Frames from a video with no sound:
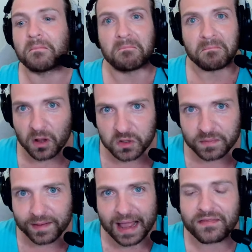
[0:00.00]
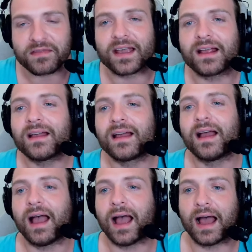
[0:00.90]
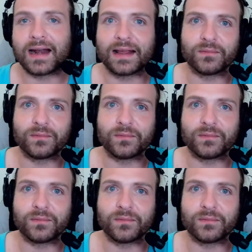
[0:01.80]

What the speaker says: Not a bad thing, and it